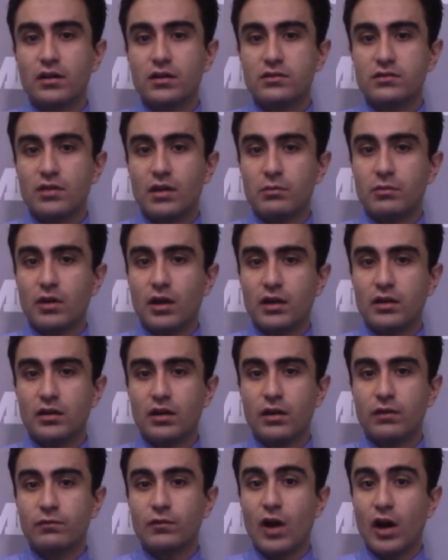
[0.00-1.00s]
some kind
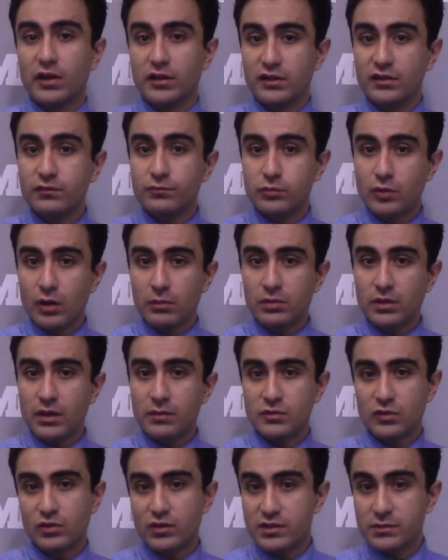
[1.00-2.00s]
of cognitive
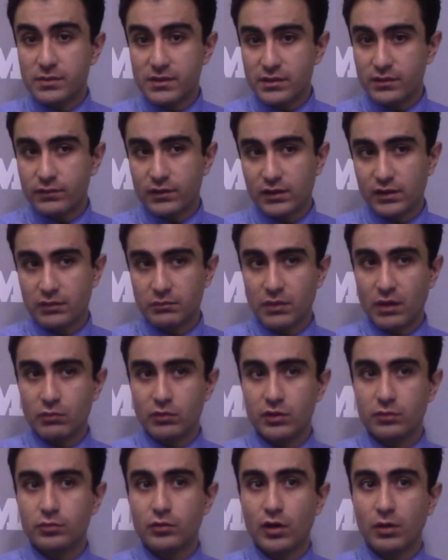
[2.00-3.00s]
problems or specifically
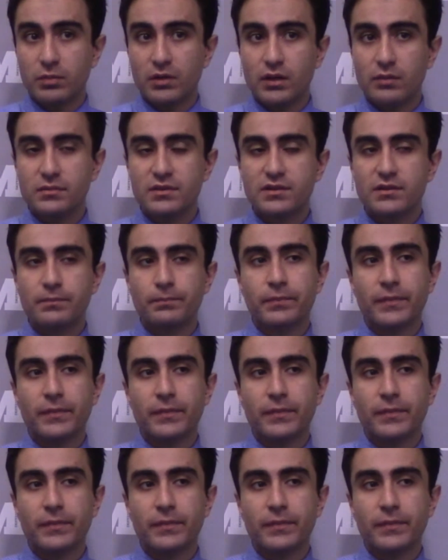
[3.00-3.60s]
memory problems